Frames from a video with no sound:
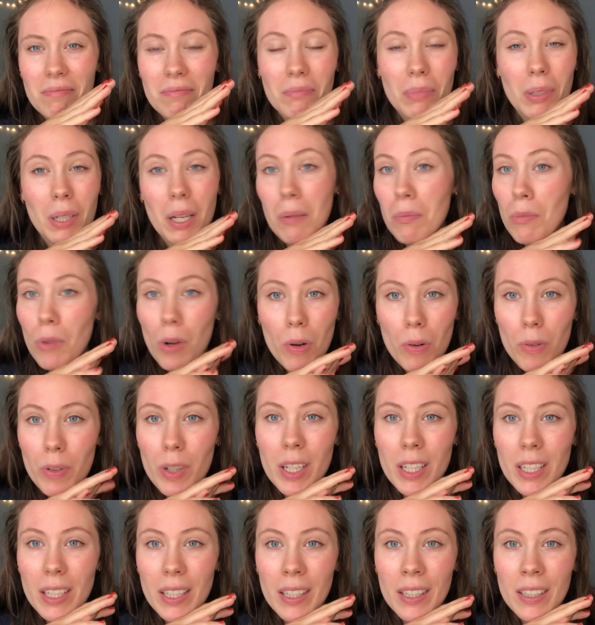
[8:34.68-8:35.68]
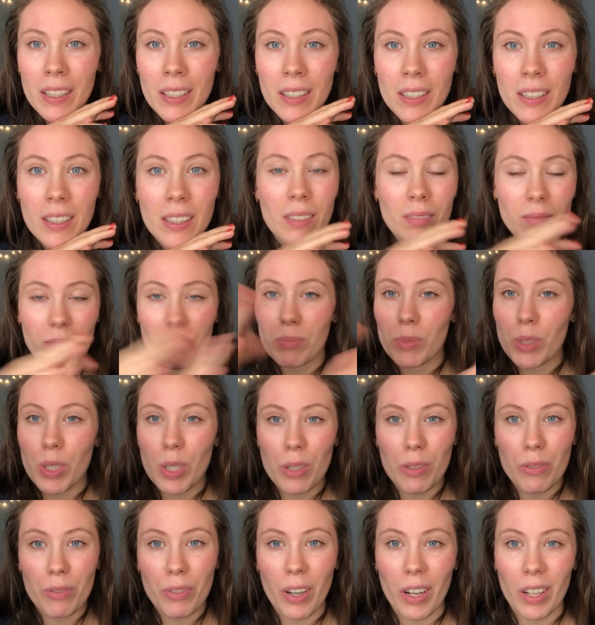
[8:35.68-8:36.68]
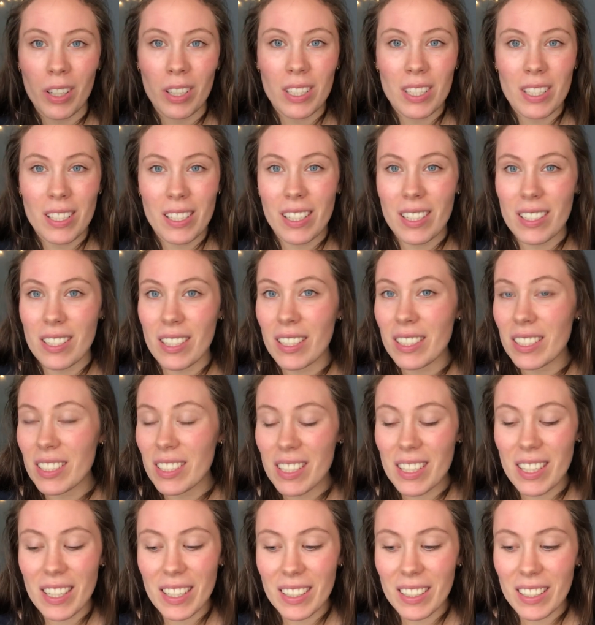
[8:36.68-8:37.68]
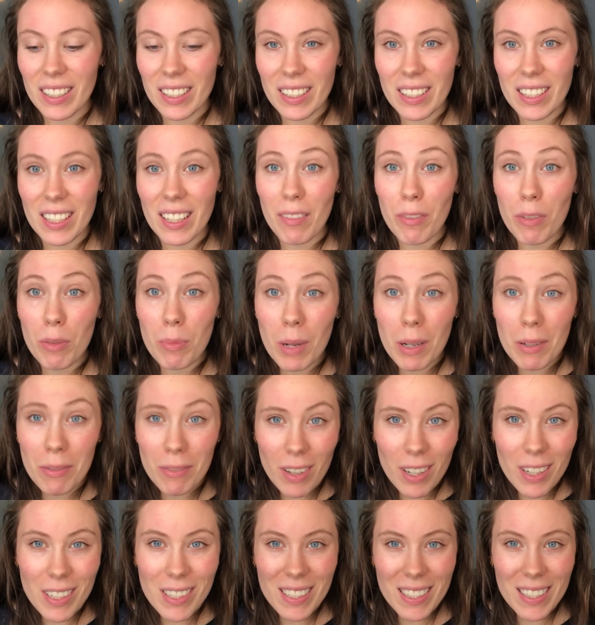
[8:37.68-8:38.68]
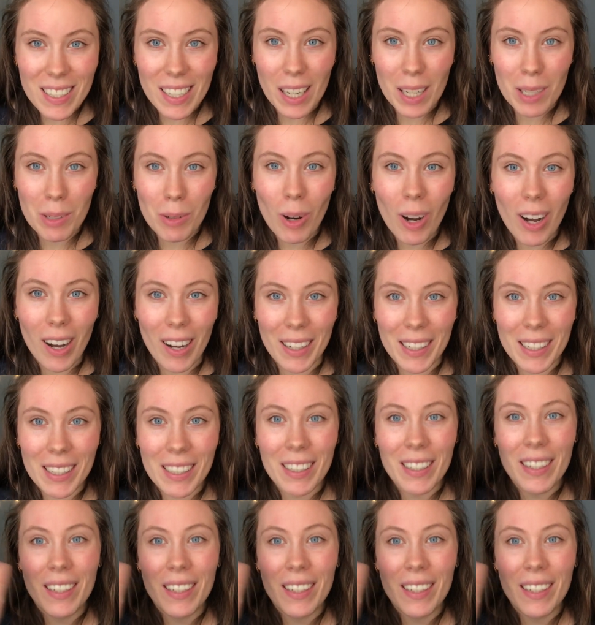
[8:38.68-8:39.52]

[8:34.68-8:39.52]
But I'm not really too fussed because I just think that for my first DIY,